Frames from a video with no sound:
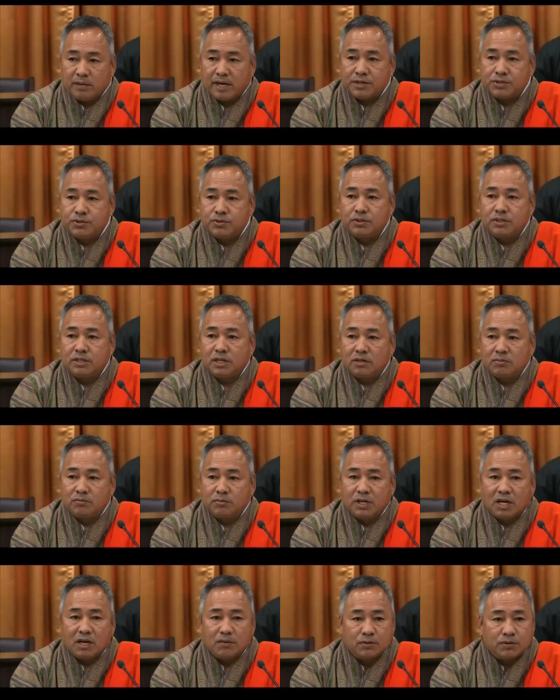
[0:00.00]
it was just
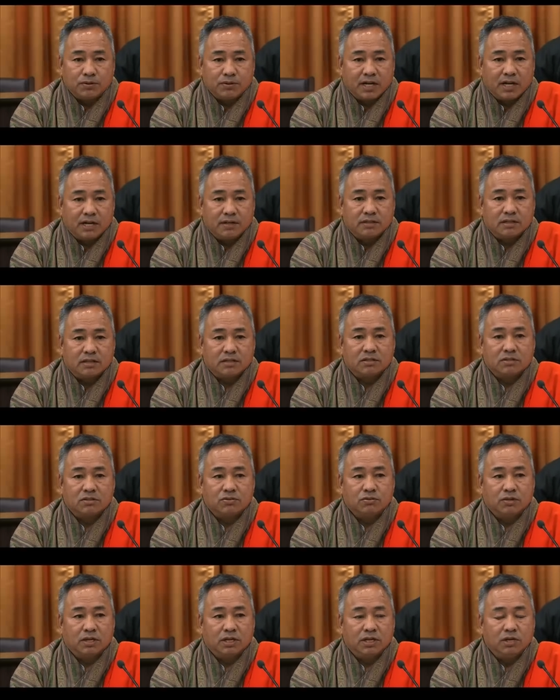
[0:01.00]
that they were
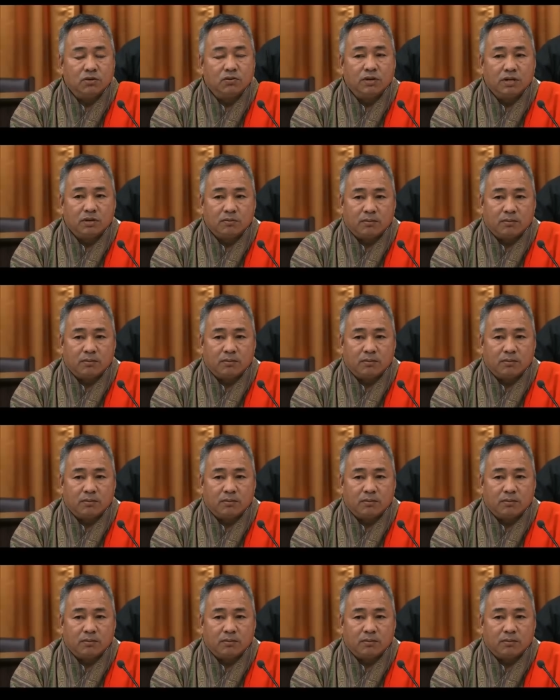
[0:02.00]
not able